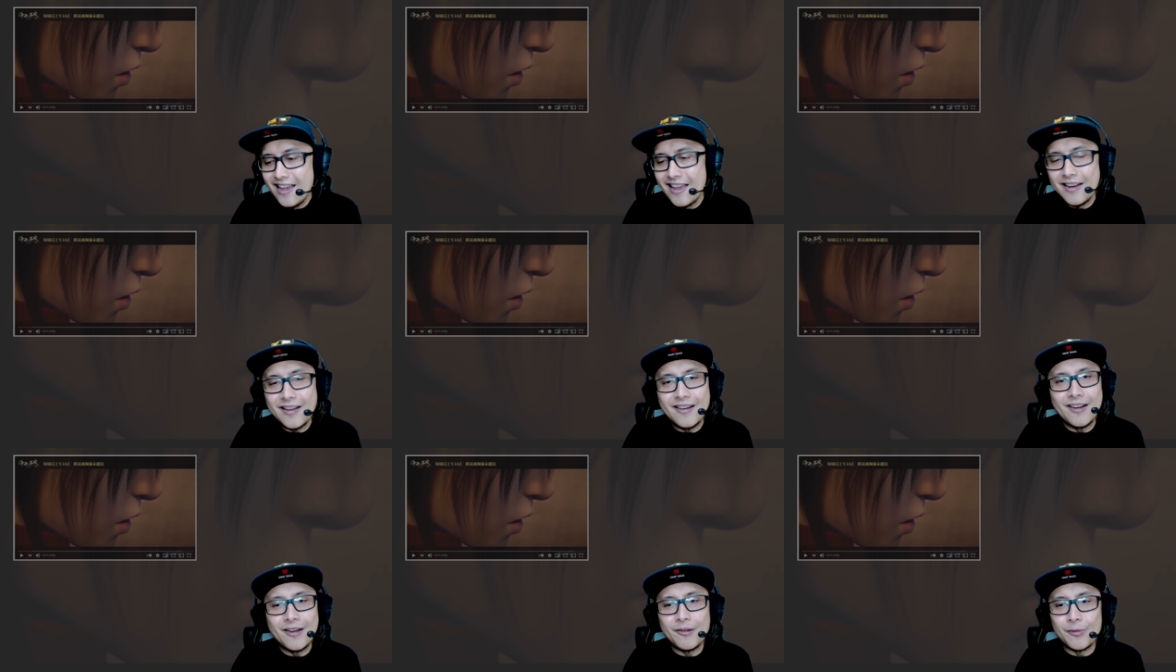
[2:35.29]
and
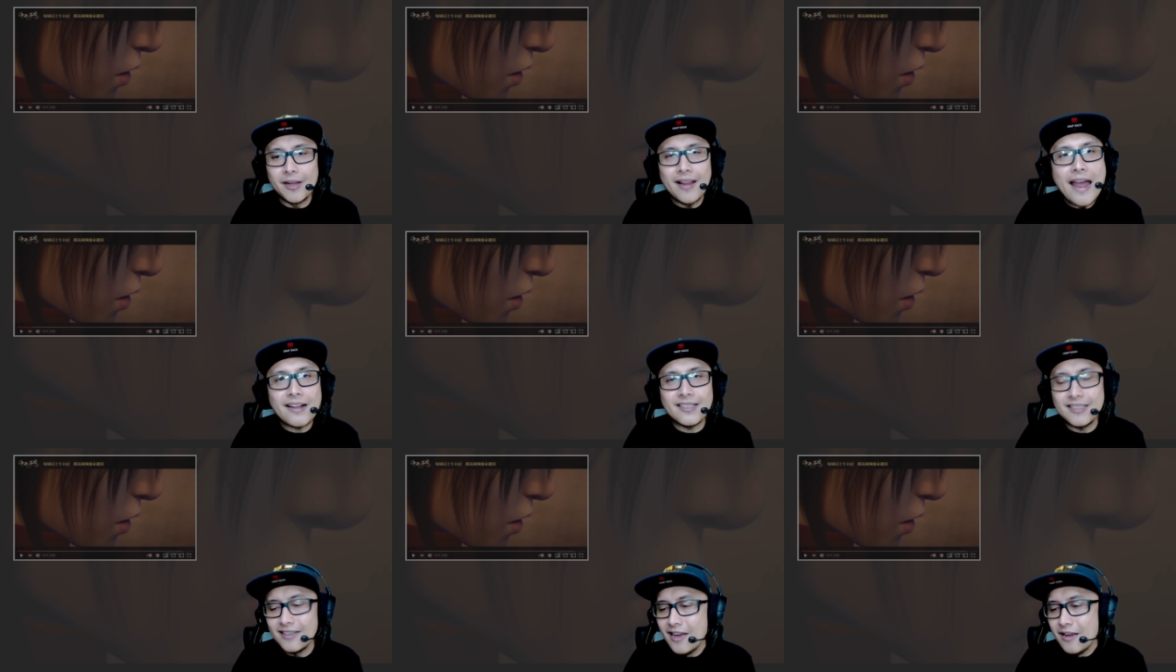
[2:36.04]
uh,
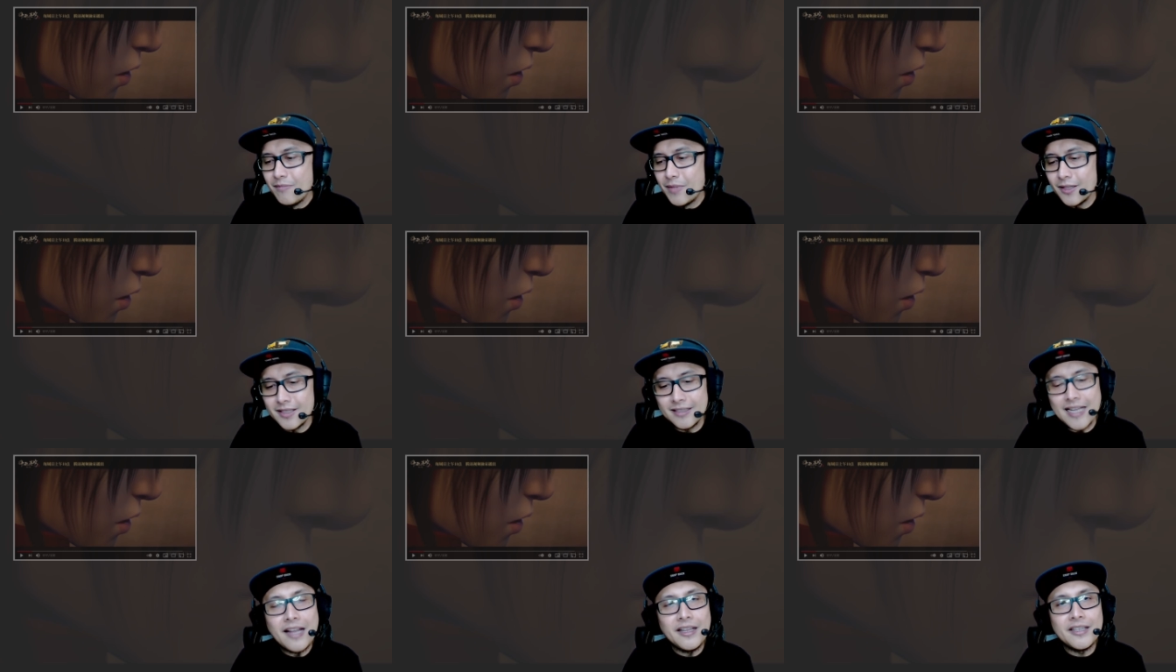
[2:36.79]
relaxed because
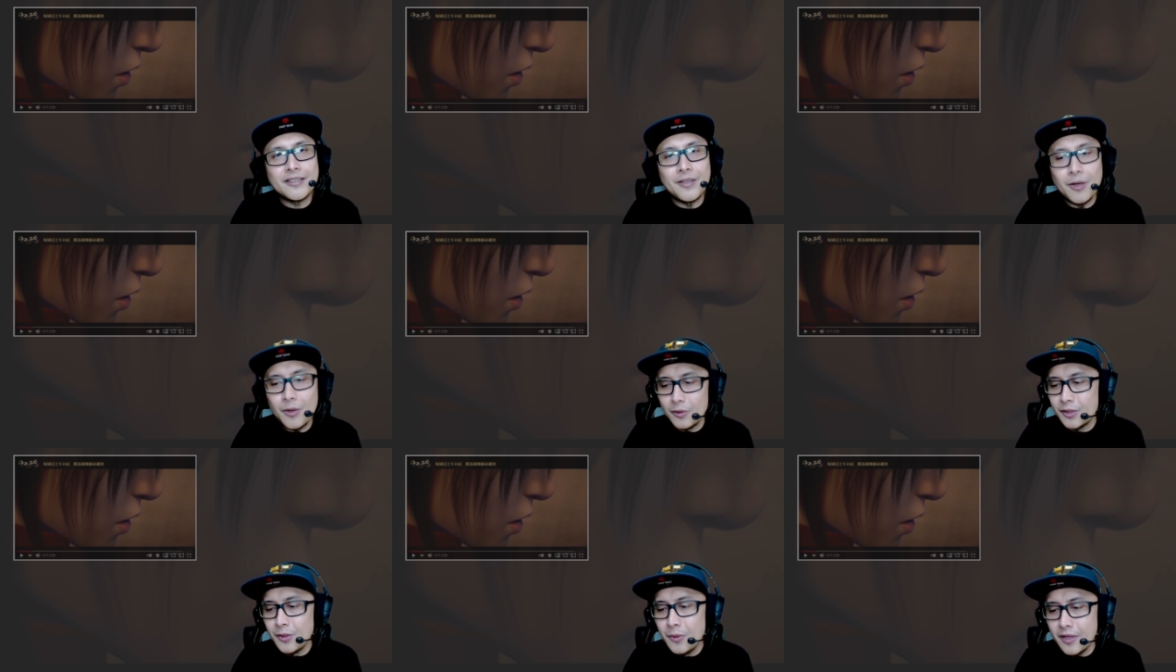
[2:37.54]
that is so
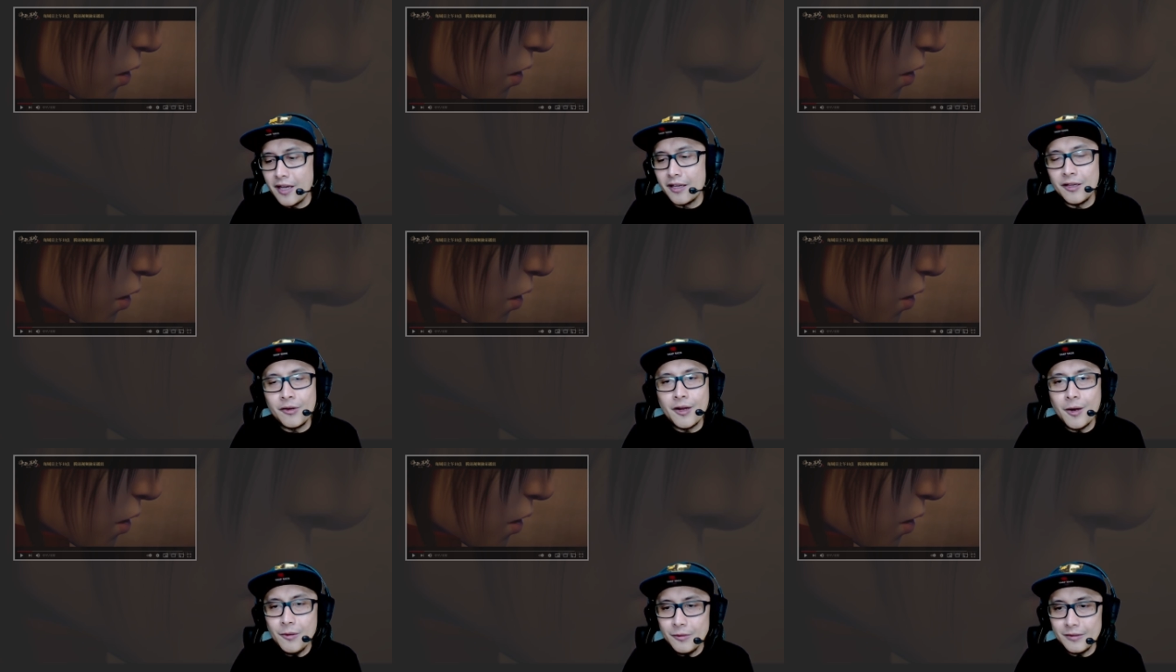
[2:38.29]
soothing, you
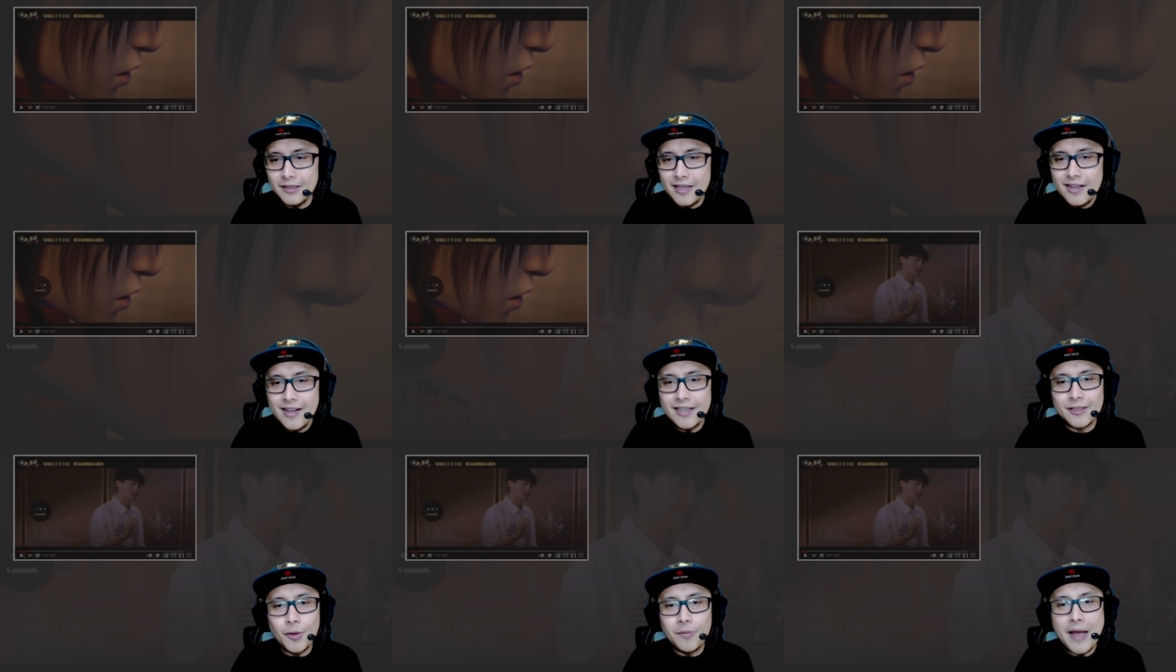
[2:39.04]
know.
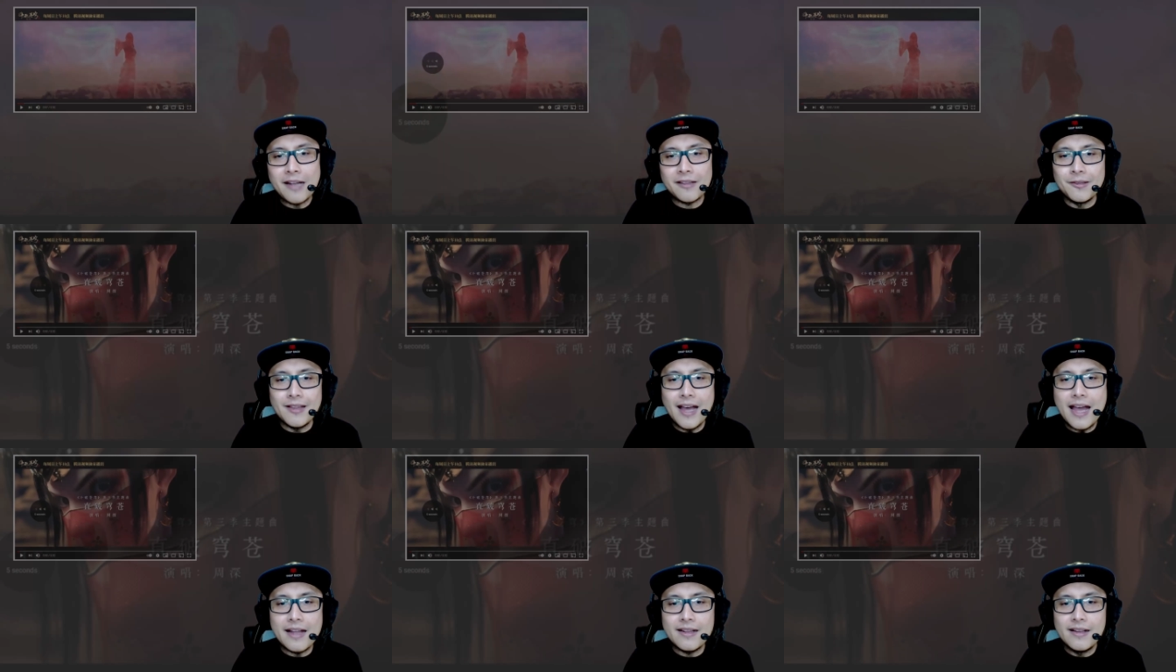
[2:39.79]
Let's go back to
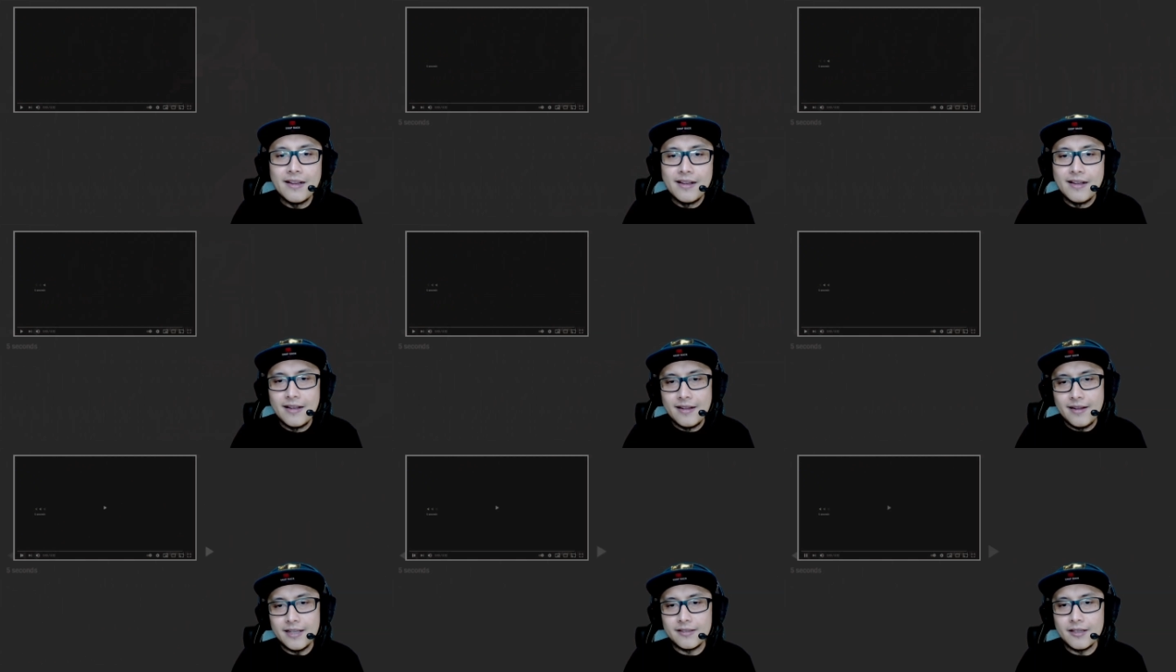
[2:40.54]
that.
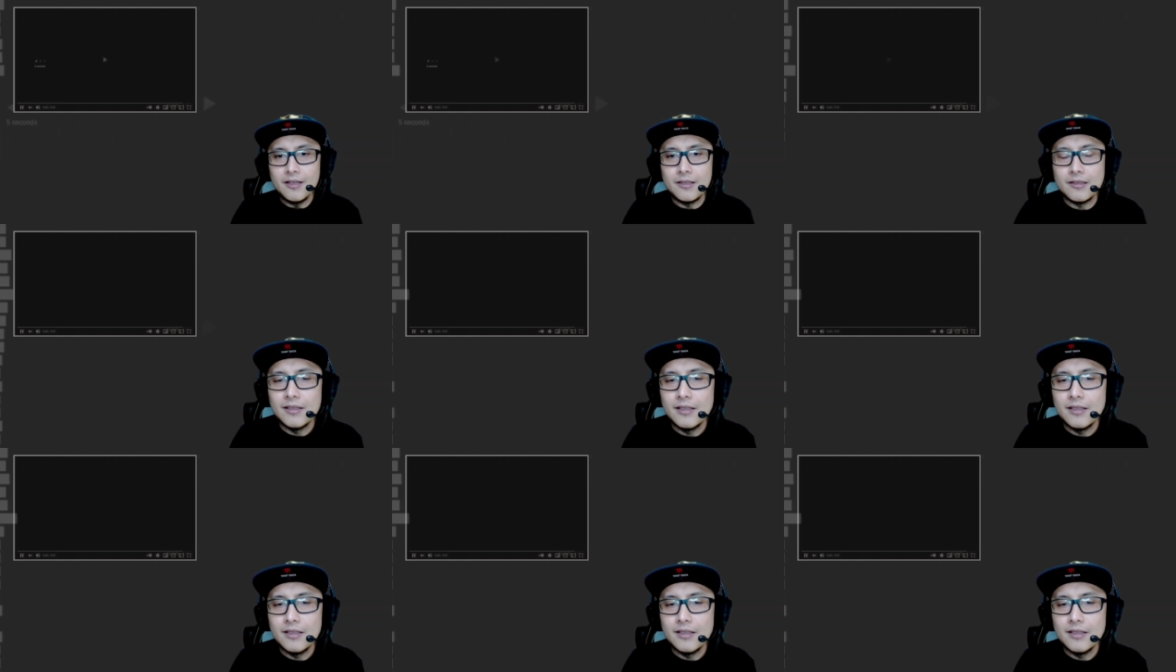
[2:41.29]
Let's go.